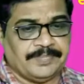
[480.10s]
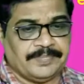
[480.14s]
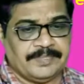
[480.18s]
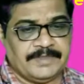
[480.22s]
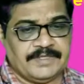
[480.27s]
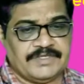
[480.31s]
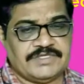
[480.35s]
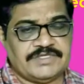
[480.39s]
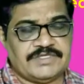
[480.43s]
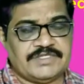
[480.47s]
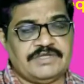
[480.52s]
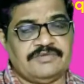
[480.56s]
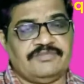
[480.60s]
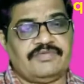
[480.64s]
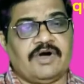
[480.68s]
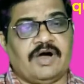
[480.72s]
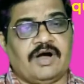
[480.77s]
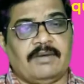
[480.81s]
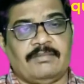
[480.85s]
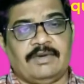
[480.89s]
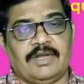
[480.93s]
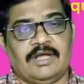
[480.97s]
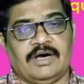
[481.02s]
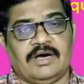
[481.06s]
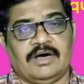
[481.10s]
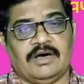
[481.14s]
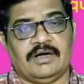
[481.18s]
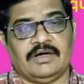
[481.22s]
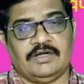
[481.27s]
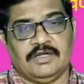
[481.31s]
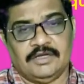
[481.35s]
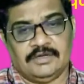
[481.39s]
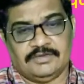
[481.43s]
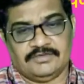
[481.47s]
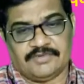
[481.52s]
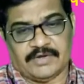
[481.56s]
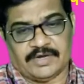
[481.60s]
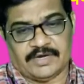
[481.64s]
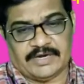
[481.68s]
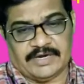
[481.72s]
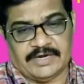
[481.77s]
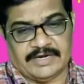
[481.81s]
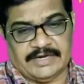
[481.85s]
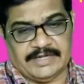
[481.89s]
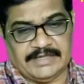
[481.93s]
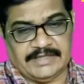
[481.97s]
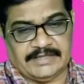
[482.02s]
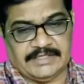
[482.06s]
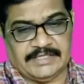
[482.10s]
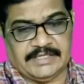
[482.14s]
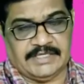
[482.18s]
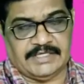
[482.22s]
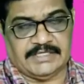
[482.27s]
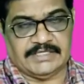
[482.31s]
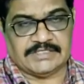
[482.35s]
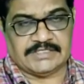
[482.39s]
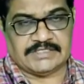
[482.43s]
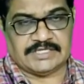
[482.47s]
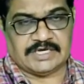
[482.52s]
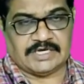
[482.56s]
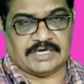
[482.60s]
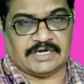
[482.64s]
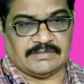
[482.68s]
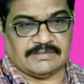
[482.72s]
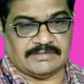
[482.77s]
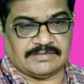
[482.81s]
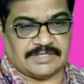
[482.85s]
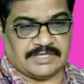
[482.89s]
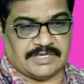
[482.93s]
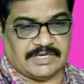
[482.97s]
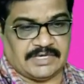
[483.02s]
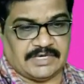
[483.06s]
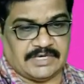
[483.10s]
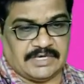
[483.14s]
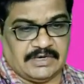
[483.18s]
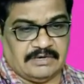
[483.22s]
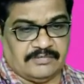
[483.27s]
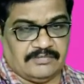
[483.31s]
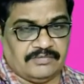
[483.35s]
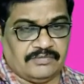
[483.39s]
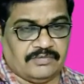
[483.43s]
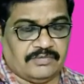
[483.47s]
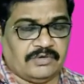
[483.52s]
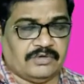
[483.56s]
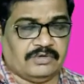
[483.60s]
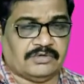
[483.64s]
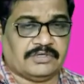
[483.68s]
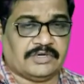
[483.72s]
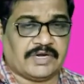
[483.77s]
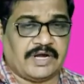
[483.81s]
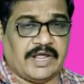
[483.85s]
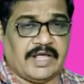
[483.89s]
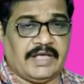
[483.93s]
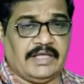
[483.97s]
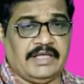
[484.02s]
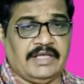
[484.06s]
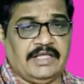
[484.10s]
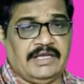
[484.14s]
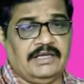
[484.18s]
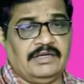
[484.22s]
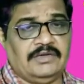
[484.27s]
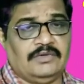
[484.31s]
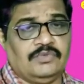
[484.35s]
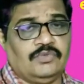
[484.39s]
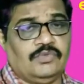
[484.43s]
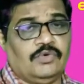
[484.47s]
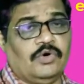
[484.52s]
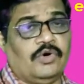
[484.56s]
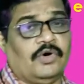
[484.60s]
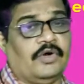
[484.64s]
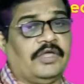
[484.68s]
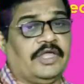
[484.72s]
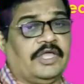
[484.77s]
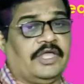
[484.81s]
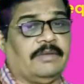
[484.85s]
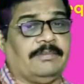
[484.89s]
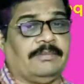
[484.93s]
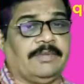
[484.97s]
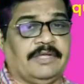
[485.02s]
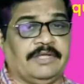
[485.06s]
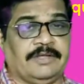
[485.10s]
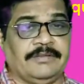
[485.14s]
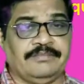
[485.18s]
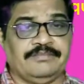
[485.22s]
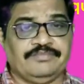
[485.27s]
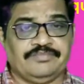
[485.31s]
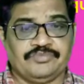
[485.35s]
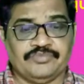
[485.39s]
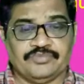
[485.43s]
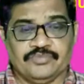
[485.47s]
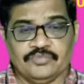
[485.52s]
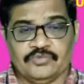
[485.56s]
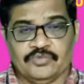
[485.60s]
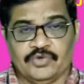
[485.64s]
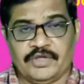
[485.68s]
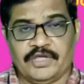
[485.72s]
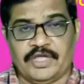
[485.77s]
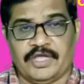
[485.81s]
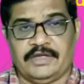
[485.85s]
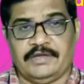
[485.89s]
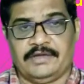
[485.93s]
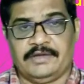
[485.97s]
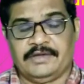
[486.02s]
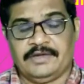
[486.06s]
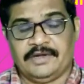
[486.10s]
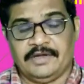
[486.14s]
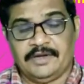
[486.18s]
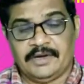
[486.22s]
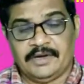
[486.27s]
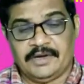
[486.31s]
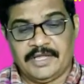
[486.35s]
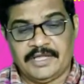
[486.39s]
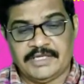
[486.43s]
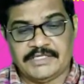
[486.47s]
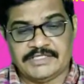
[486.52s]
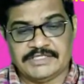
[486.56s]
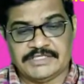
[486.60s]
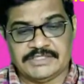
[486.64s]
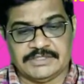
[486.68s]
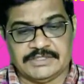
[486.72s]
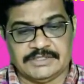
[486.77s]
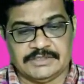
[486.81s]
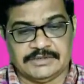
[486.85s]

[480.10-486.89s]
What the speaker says: This is the formula for getting the circumcircle of triangle OAB. Okay. Next